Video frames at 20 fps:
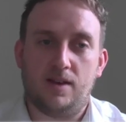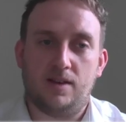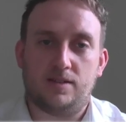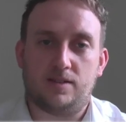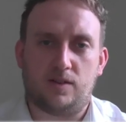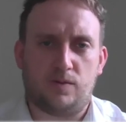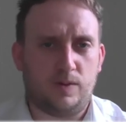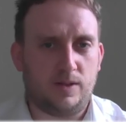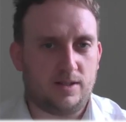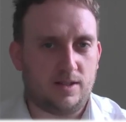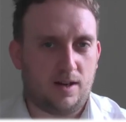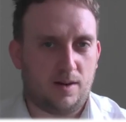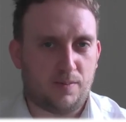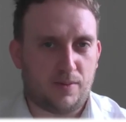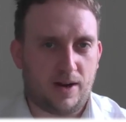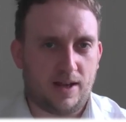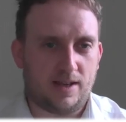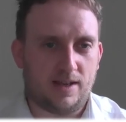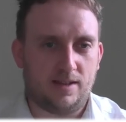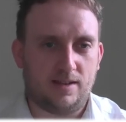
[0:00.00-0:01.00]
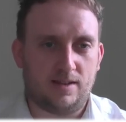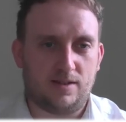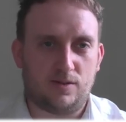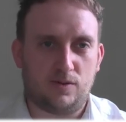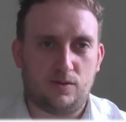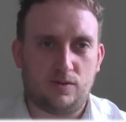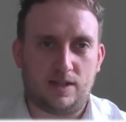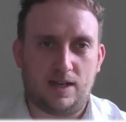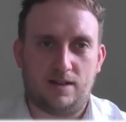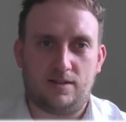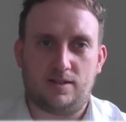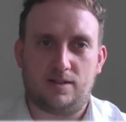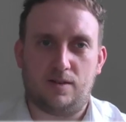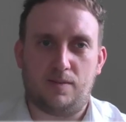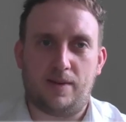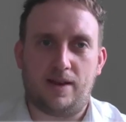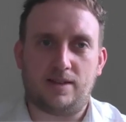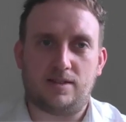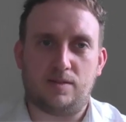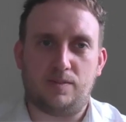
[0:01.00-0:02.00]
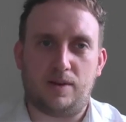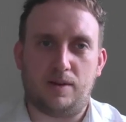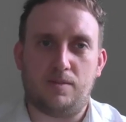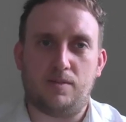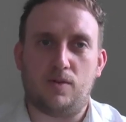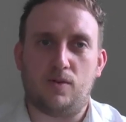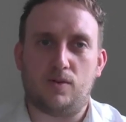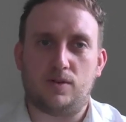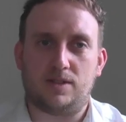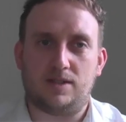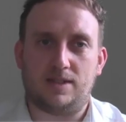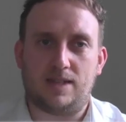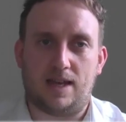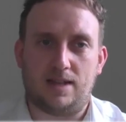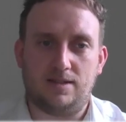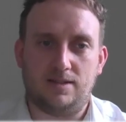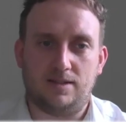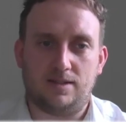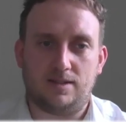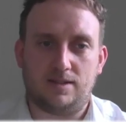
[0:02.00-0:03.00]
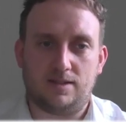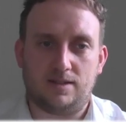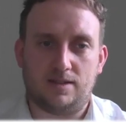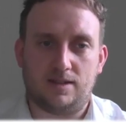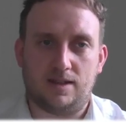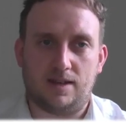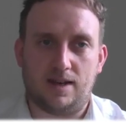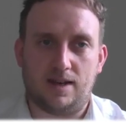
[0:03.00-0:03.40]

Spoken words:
So if we start breaking this all down so it makes a bit more sense,